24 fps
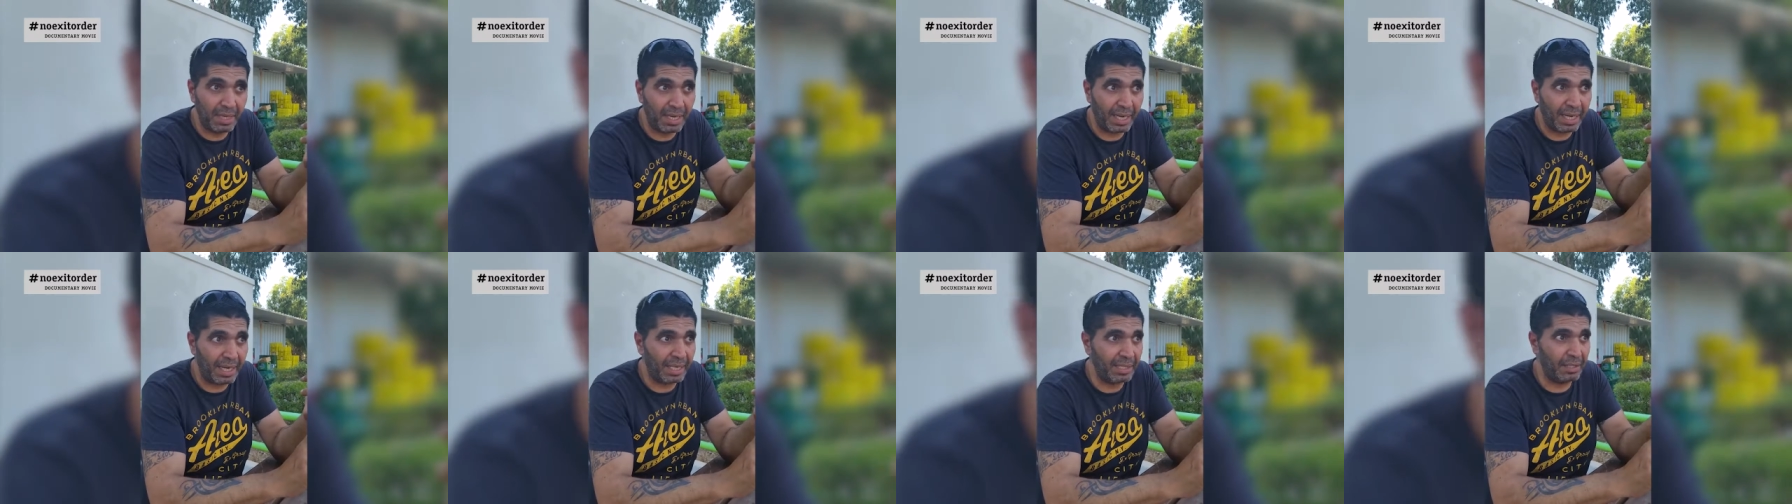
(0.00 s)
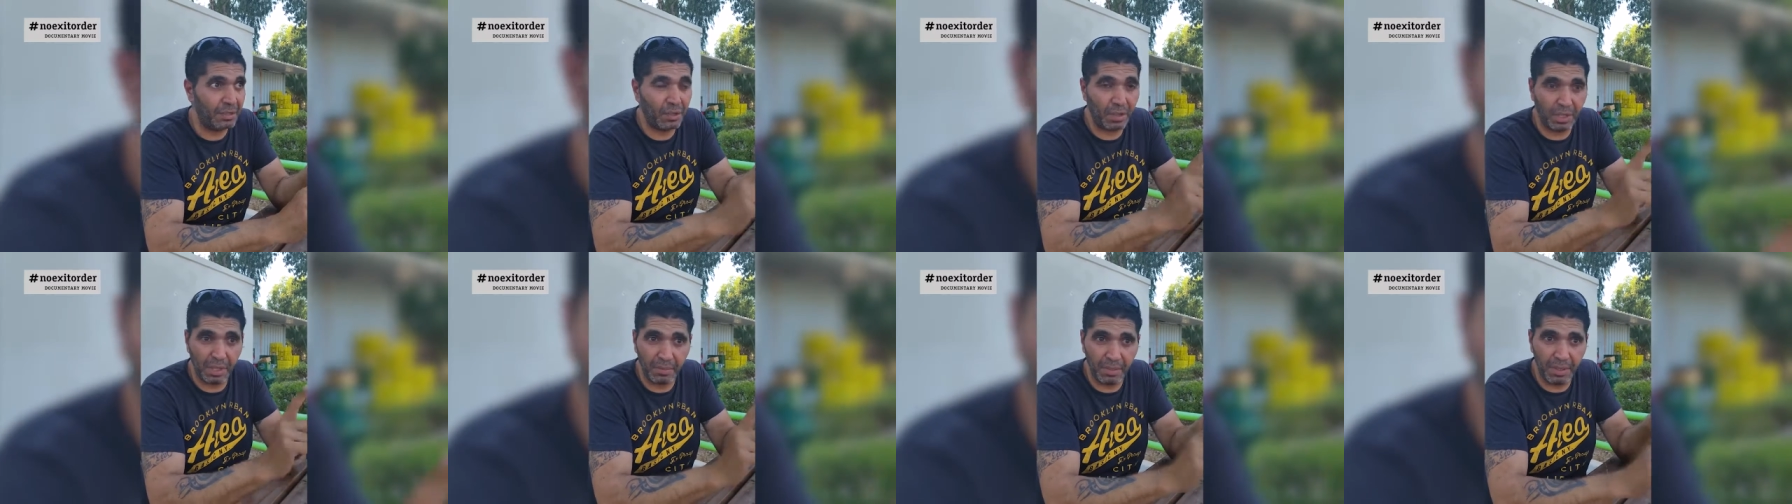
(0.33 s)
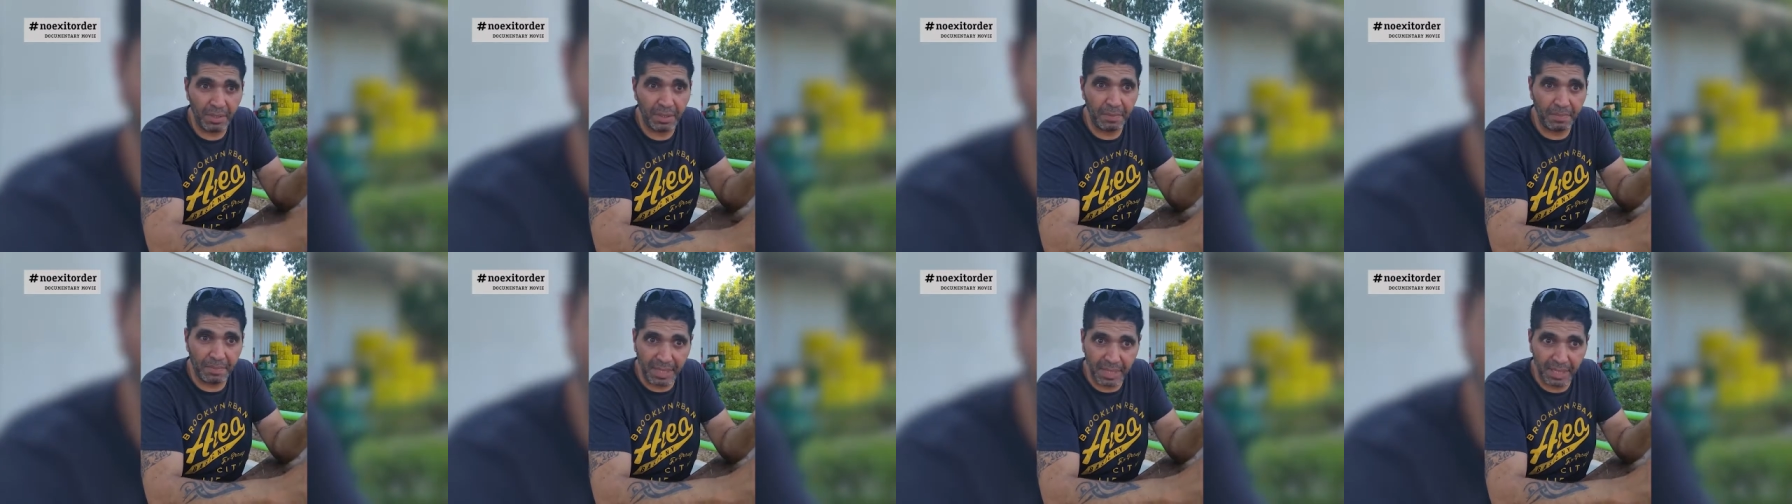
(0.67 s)
I talk
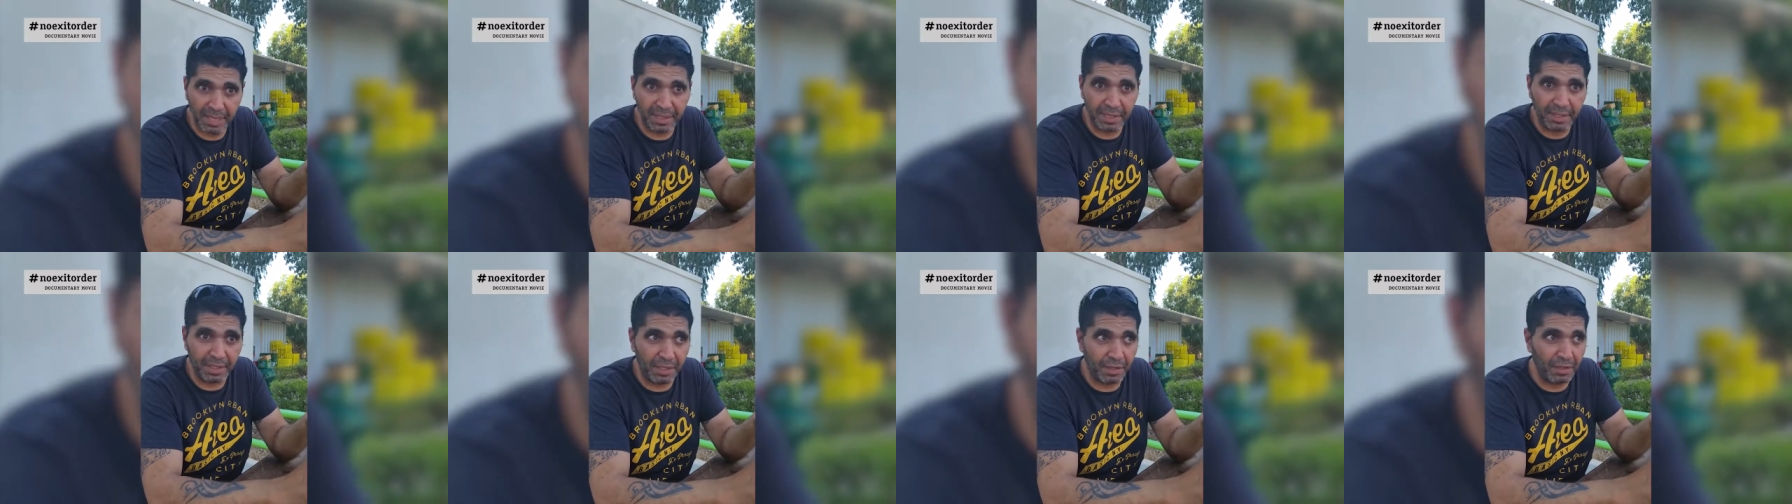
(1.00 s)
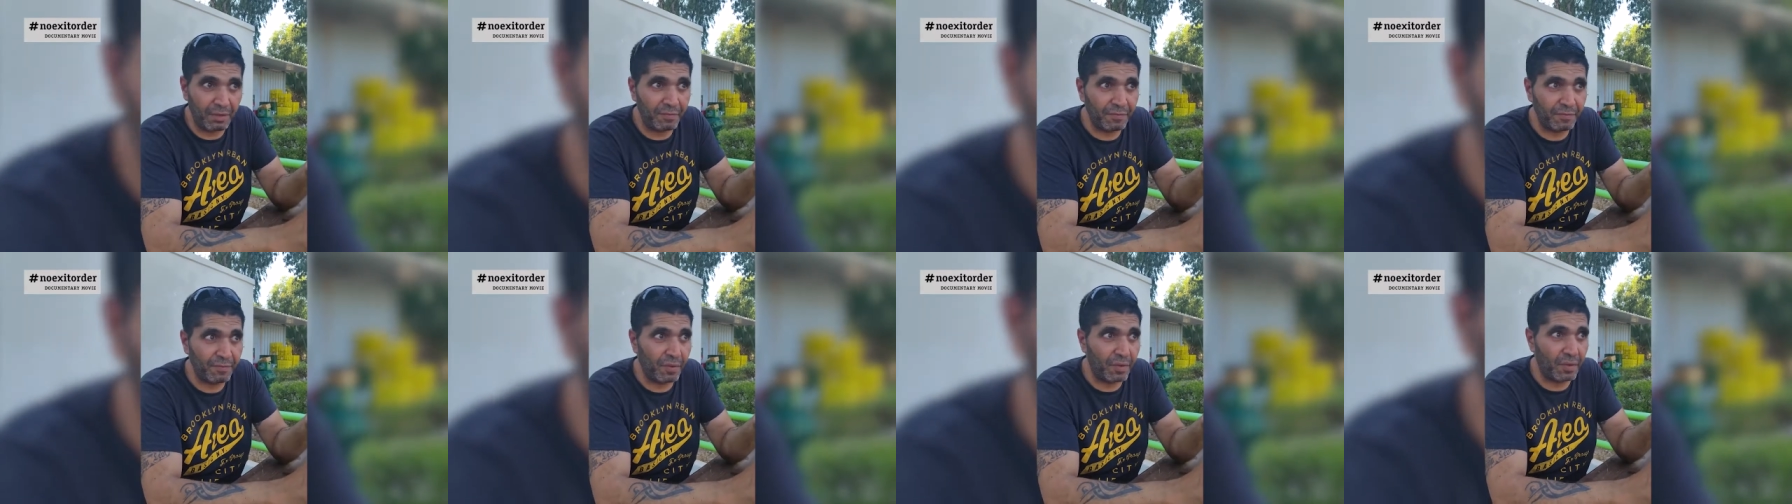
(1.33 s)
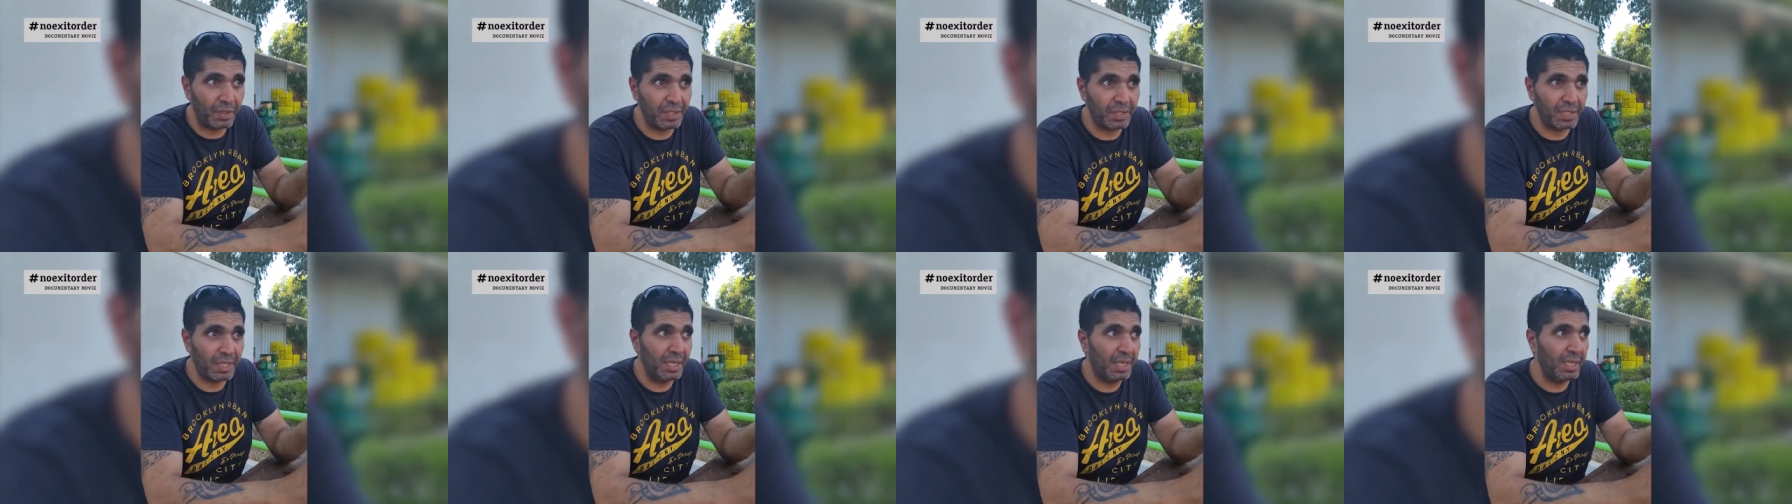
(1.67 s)
about the Palestinian, of
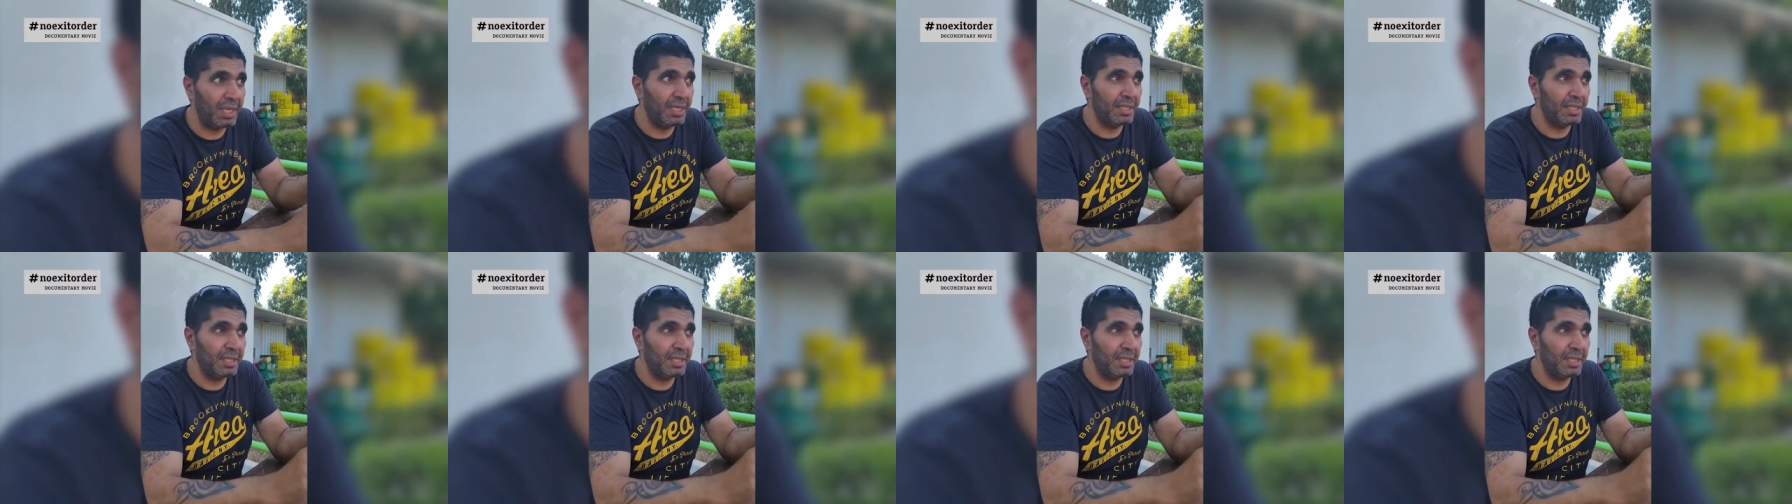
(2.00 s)
course.